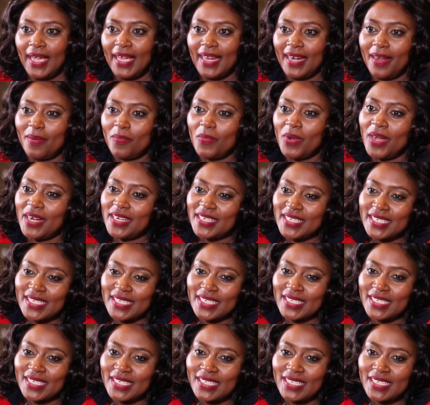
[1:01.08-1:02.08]
And I'm
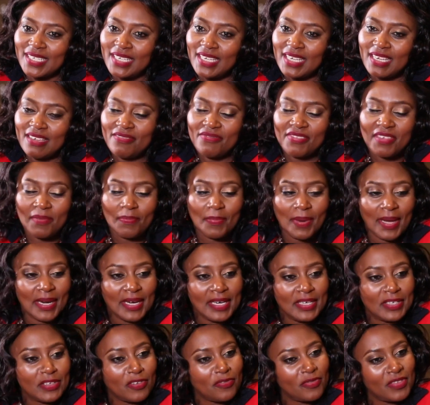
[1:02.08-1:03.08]
wondering, if the
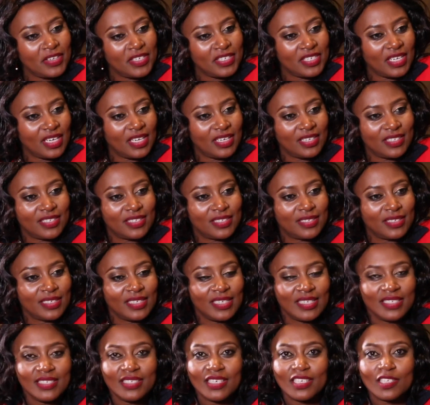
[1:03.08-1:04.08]
parent of the child
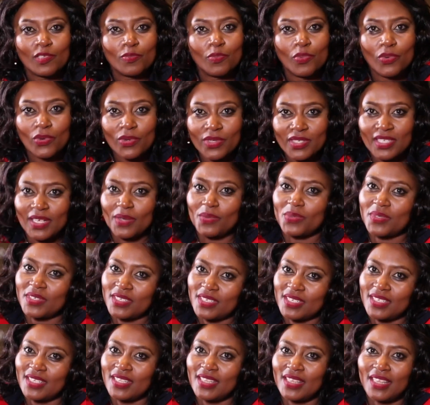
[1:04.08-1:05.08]
just pulls
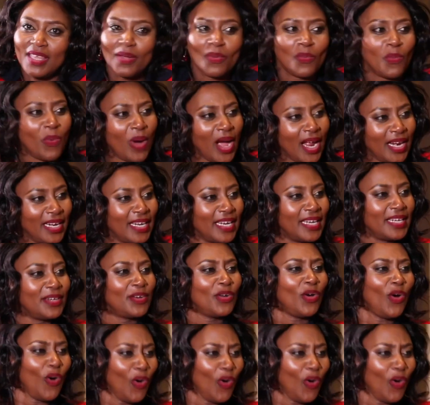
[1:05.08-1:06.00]
out, the one and